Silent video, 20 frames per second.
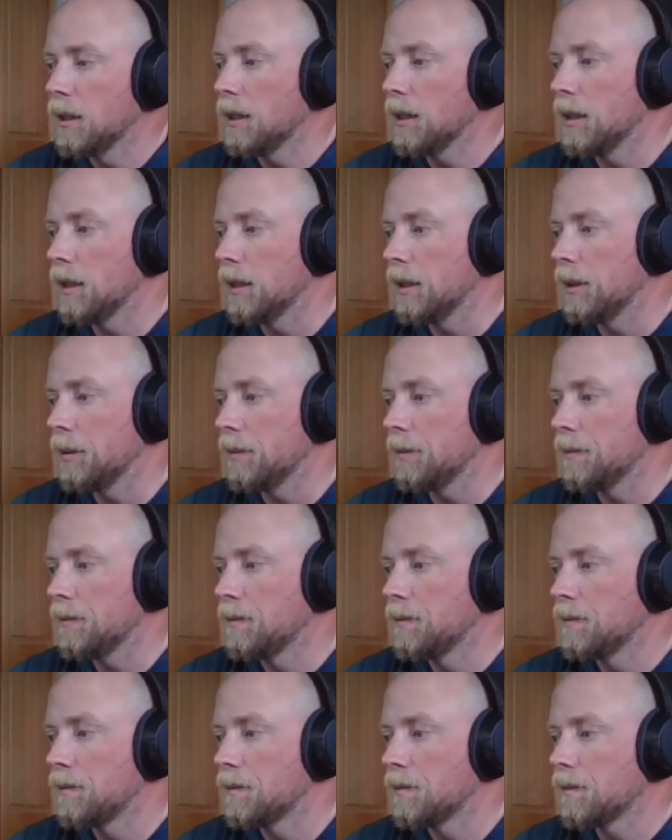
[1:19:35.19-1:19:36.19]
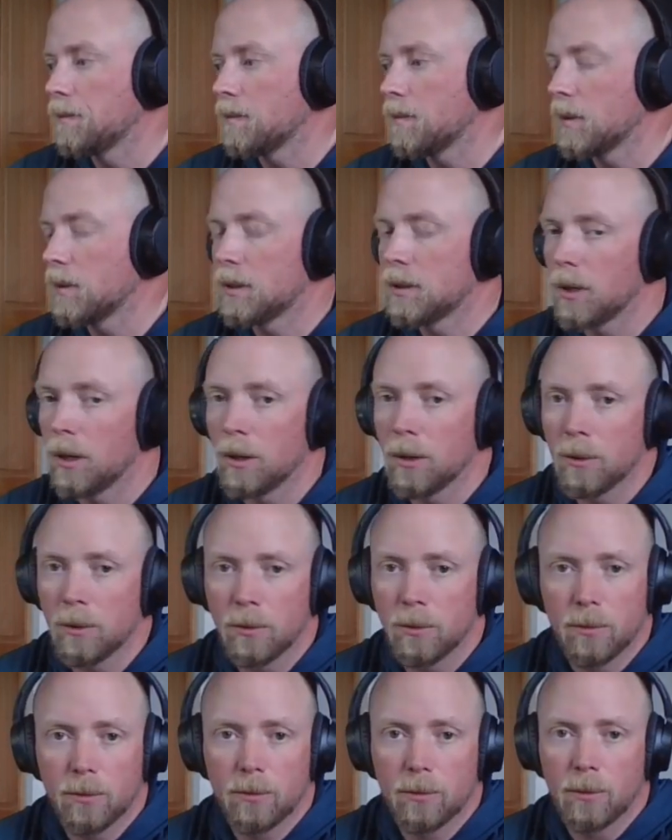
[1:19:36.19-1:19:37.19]
Um,
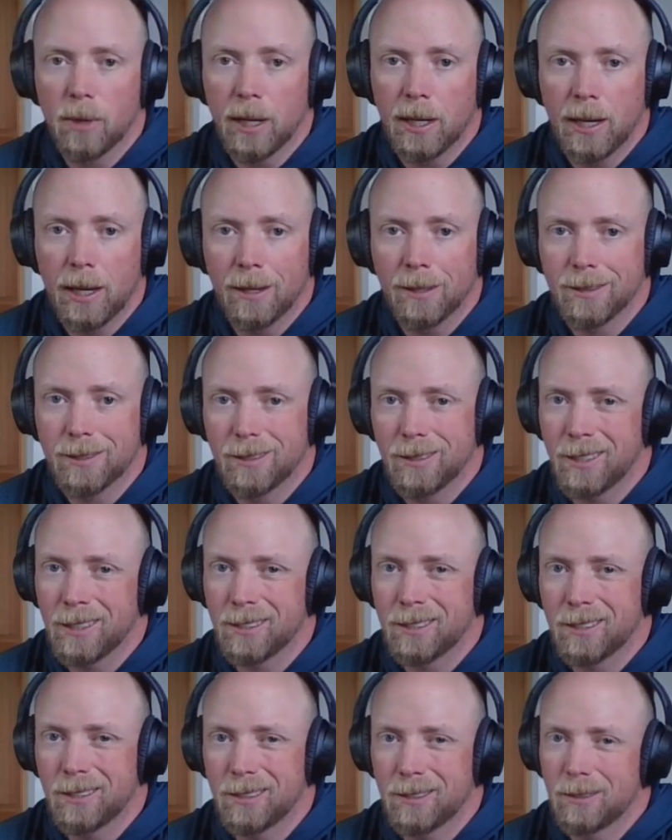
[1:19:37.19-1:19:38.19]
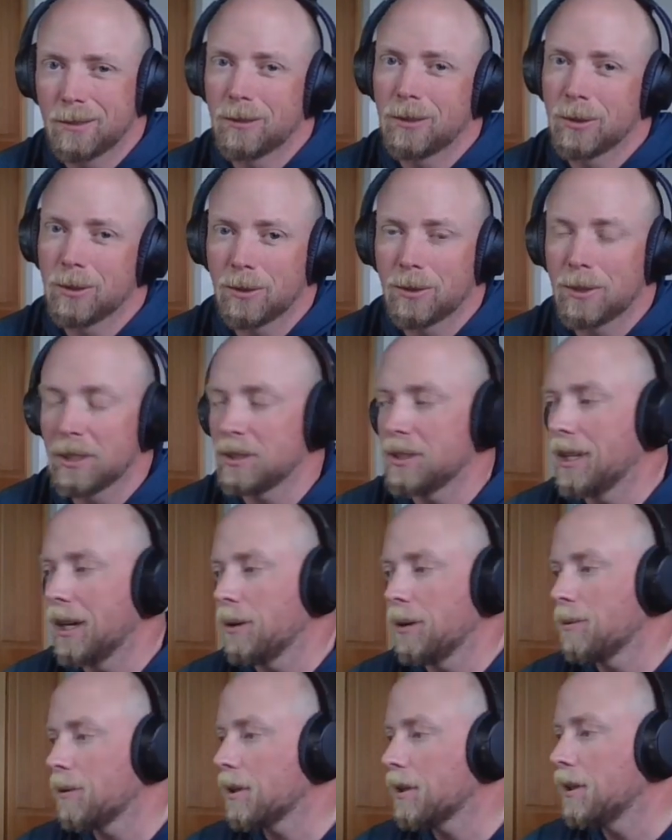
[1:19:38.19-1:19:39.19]
so right now, it's that's those are things you got to
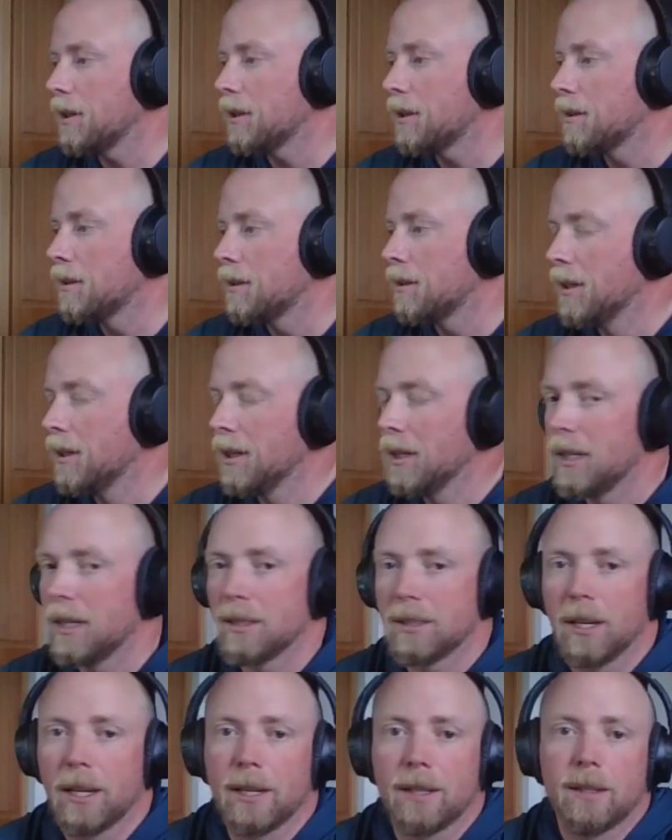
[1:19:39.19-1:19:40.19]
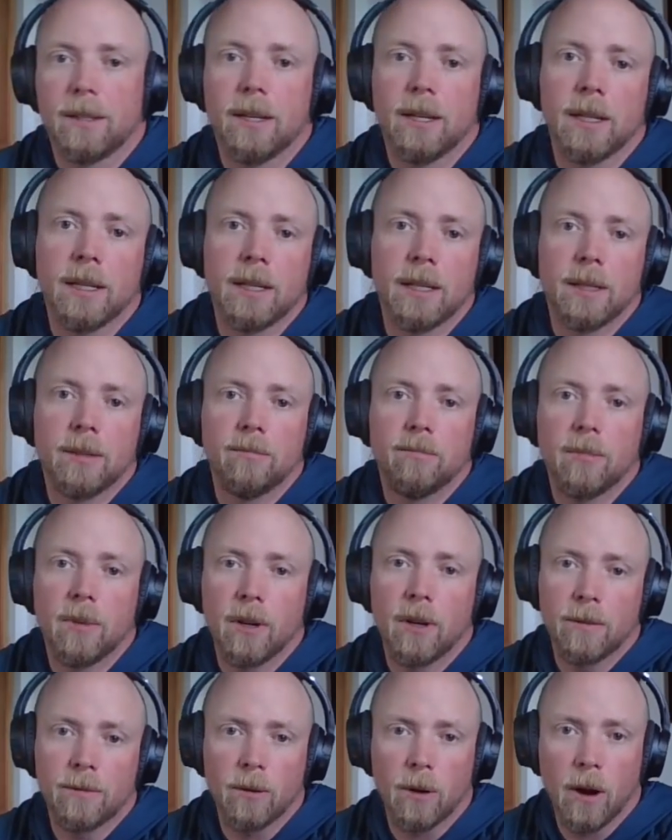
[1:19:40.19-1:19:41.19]
work on. It's like uh,
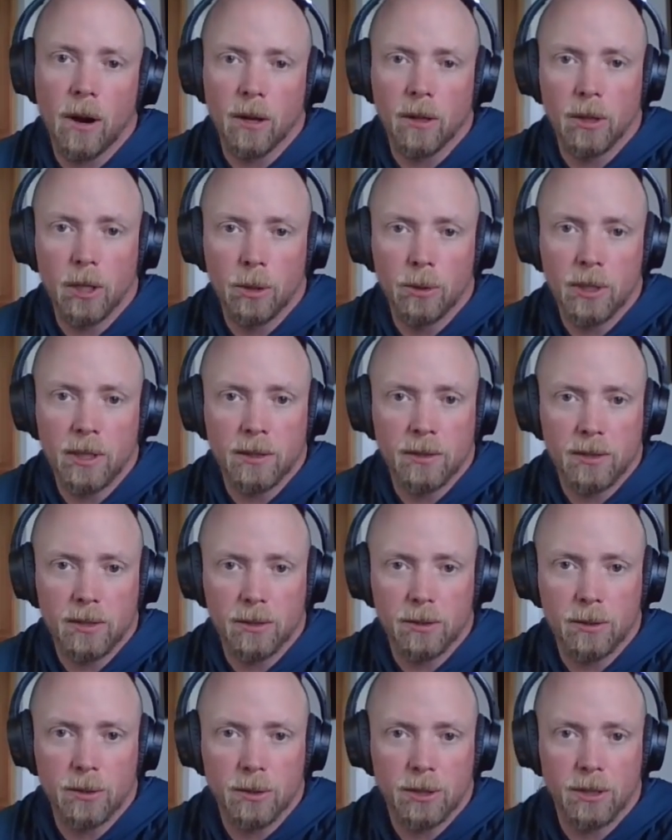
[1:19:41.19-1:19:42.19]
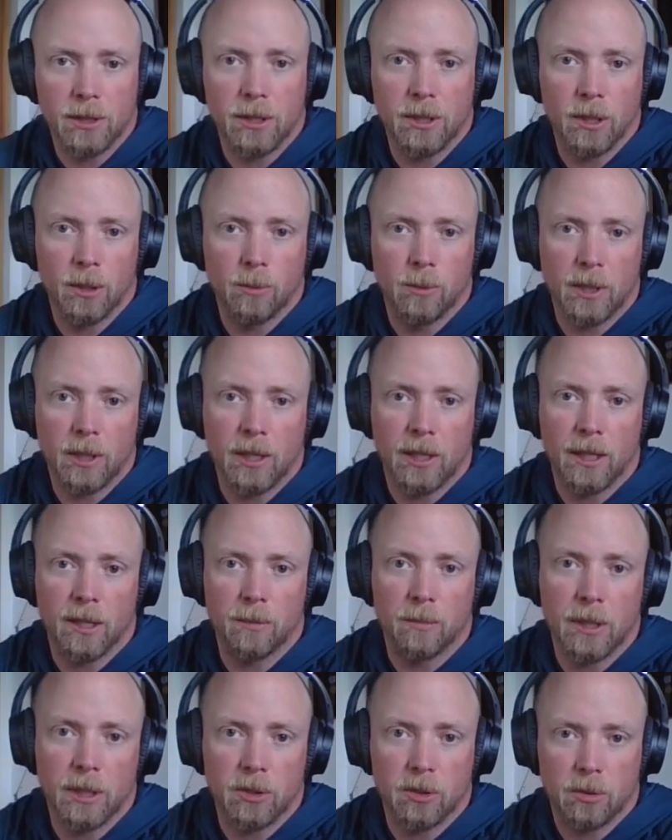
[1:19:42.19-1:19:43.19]
for our loading solution, you know, we could get a
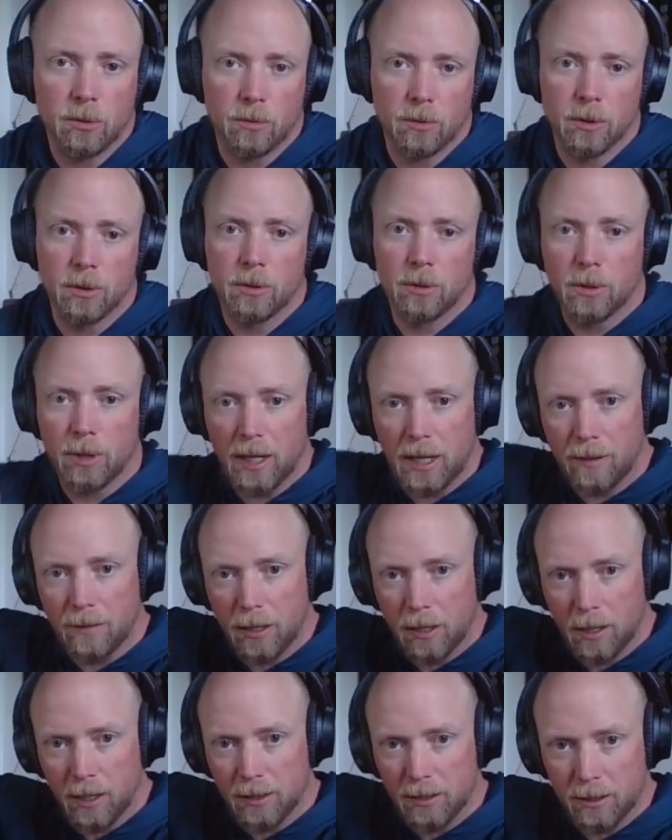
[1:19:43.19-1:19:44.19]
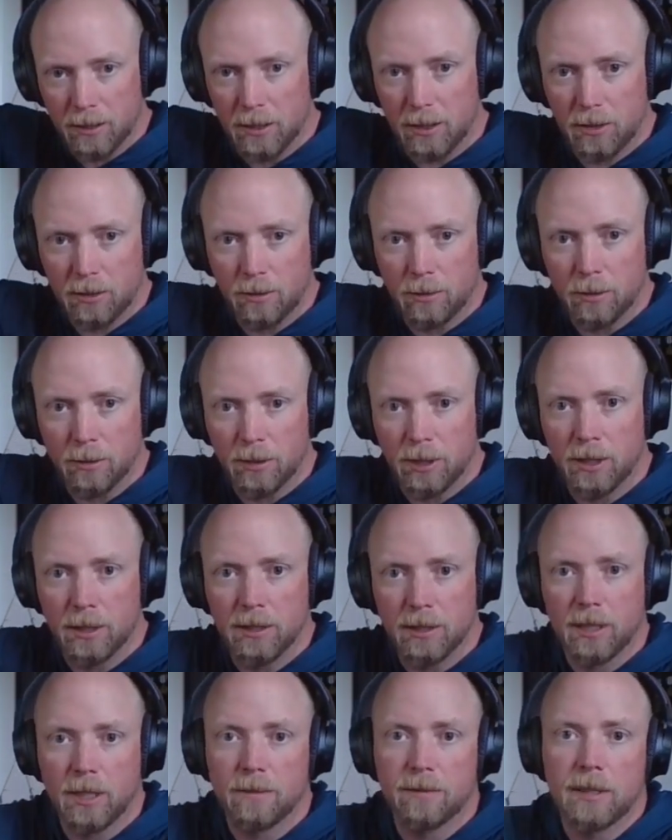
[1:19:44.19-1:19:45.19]
big screw and have it constantly screwing
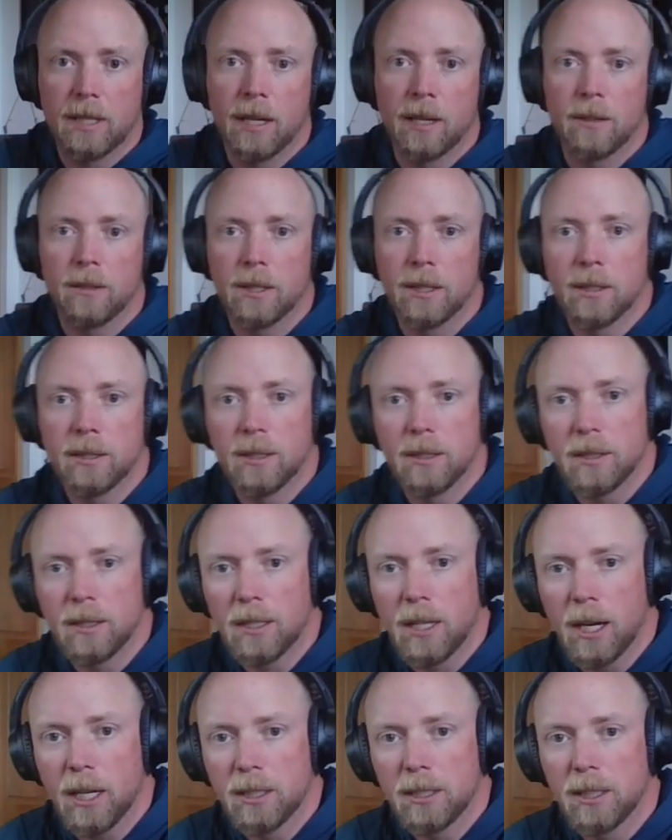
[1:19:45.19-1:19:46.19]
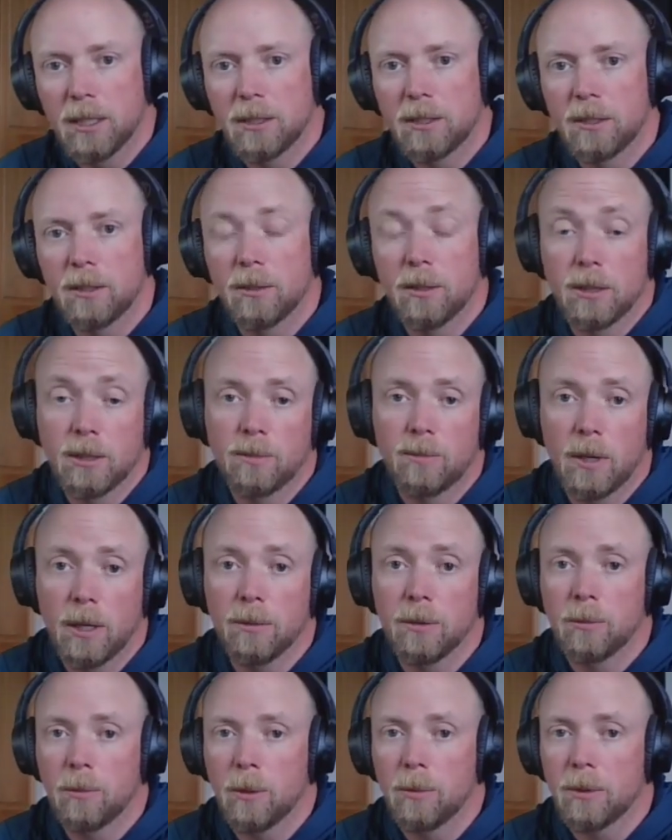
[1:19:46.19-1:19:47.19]
stuff down into the digester, which is
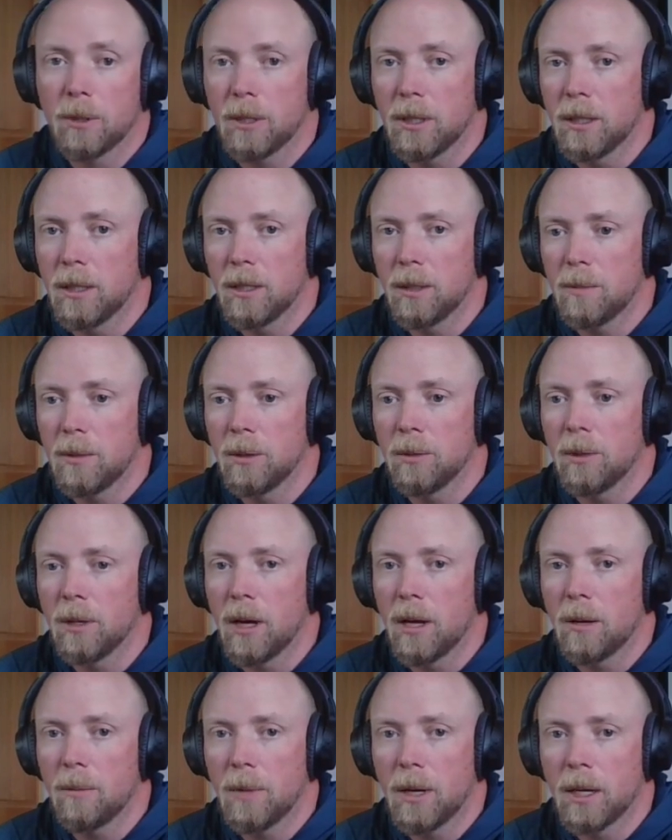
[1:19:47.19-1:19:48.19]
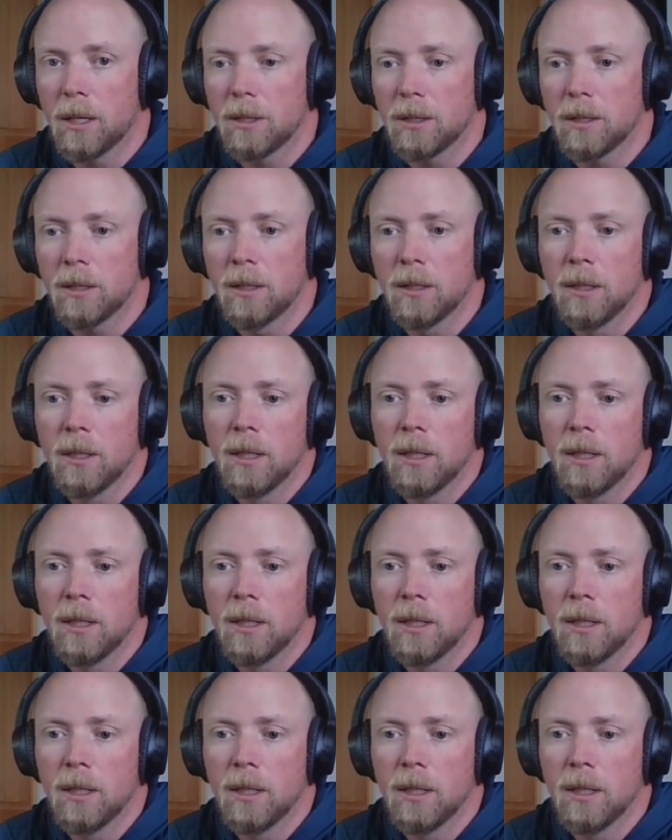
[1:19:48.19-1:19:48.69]
probably what we're going to end up doing, I'd imagine.